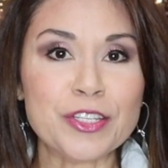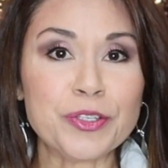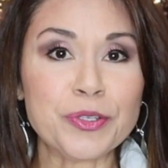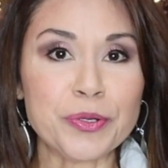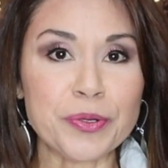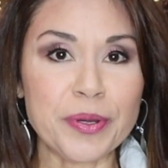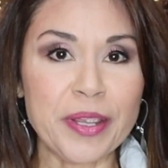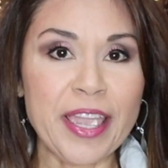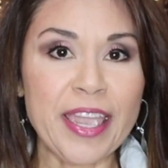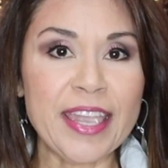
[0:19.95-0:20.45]
to
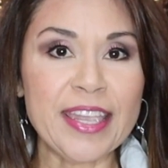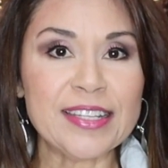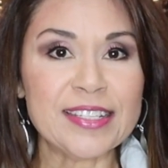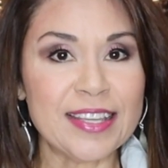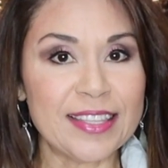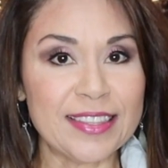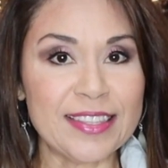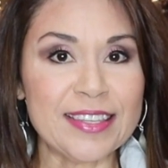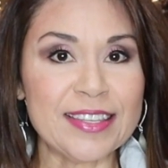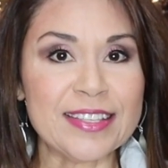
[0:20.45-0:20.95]

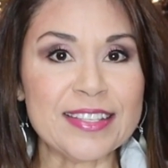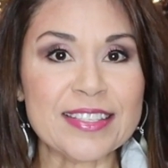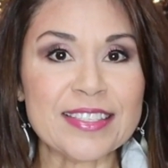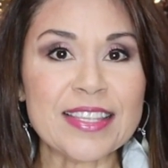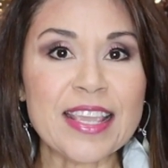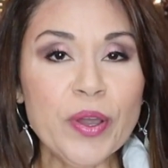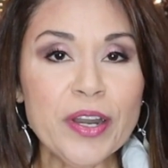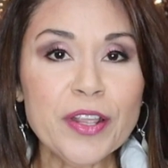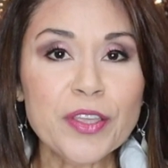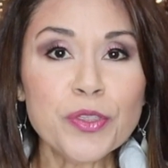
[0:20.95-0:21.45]
create this.
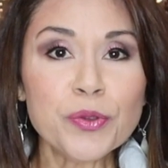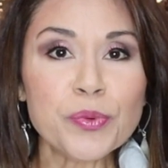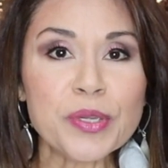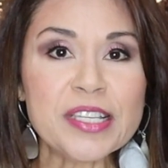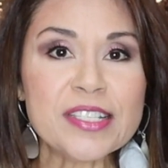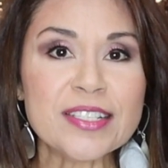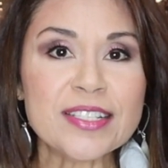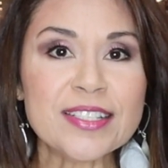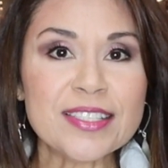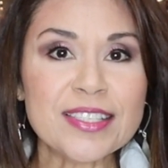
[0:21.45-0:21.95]
One of the
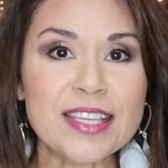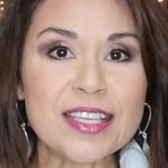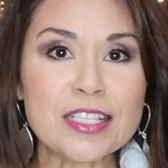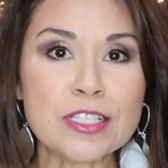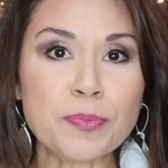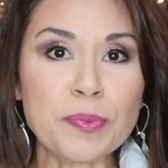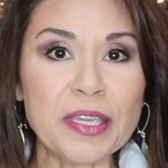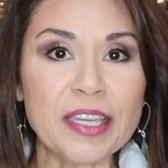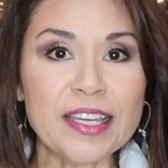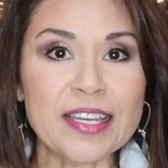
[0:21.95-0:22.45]
reasons is
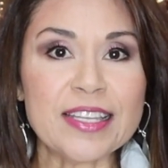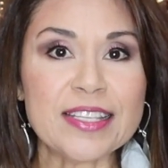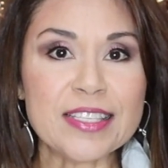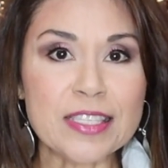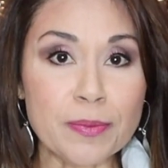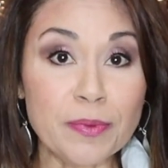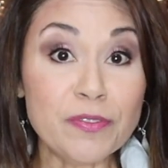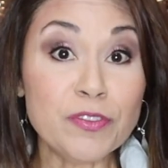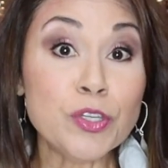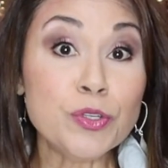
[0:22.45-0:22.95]
because
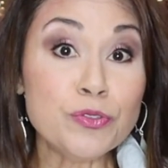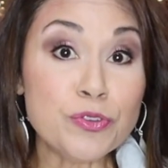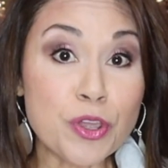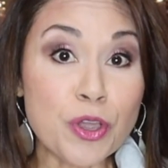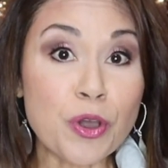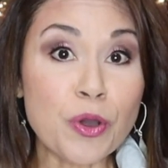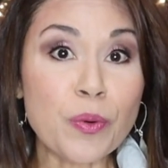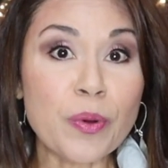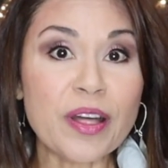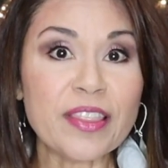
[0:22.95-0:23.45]
some of you
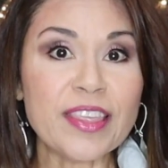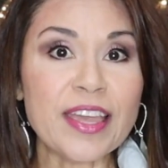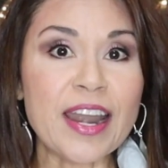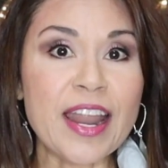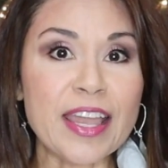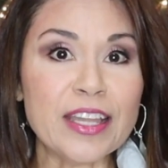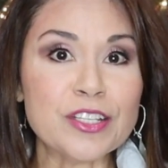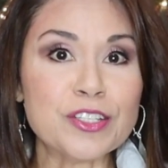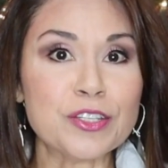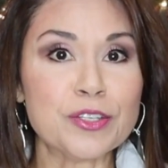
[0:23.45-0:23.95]
know that
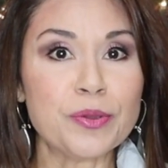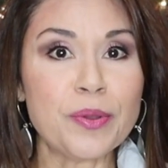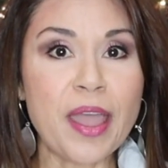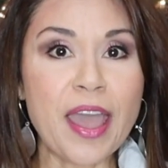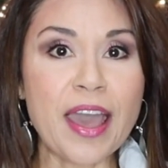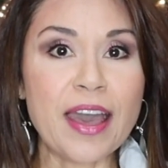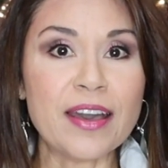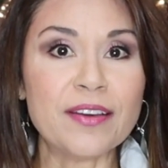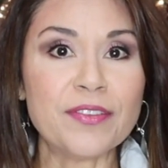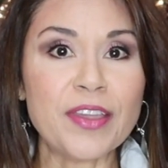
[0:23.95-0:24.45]
I do
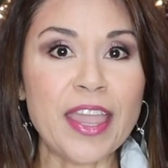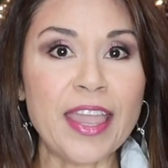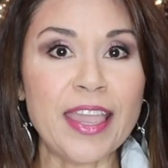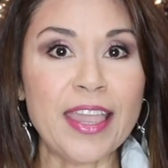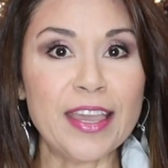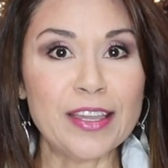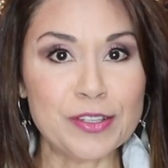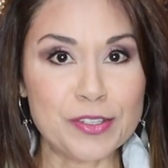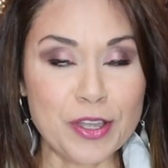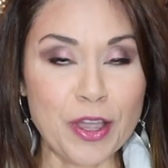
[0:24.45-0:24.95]
have
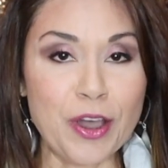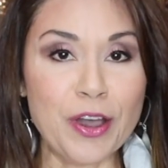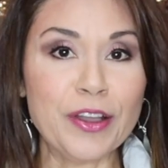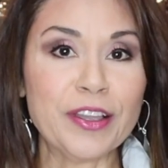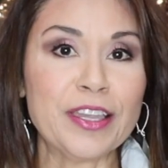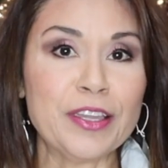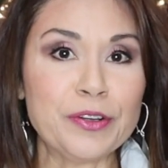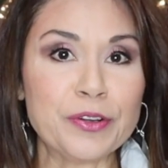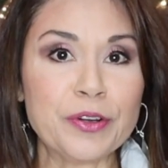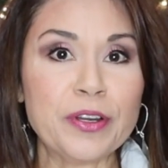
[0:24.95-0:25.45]
a
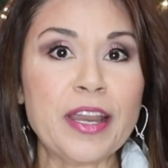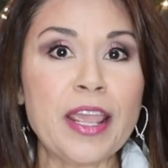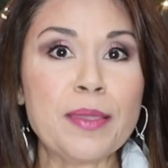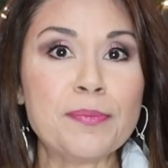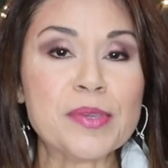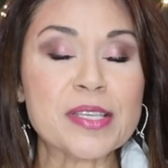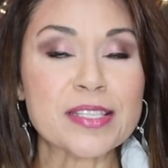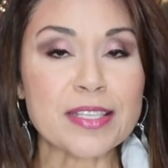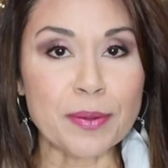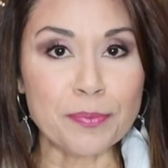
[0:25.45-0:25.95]
dog and her name
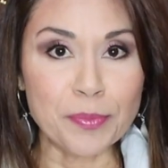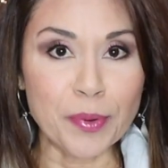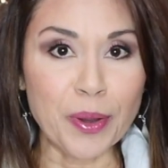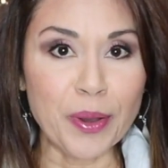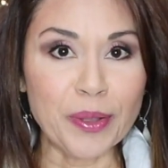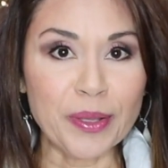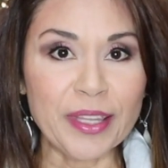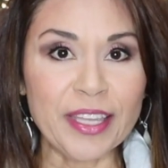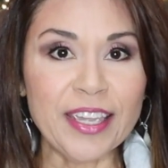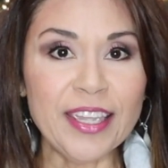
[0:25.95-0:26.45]
is
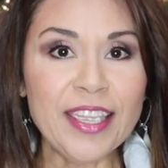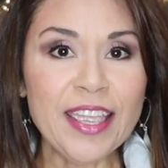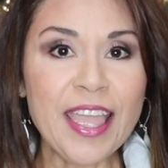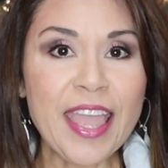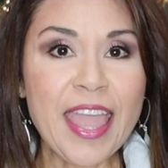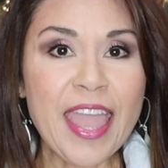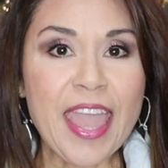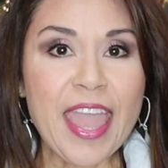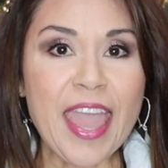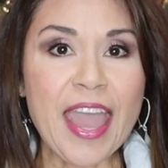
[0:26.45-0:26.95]
Molly.
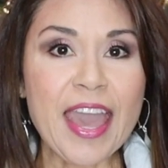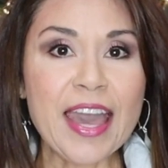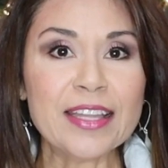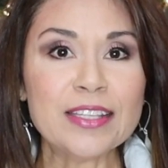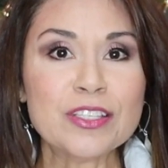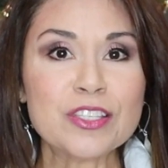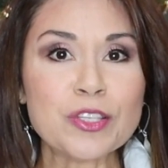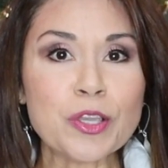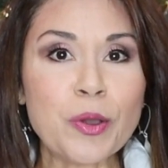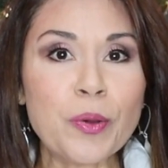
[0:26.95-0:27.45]

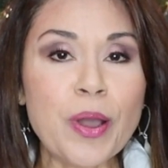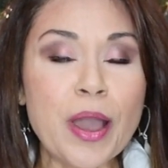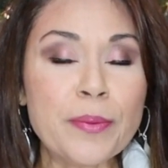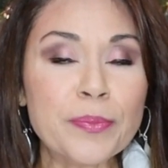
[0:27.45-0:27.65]
And so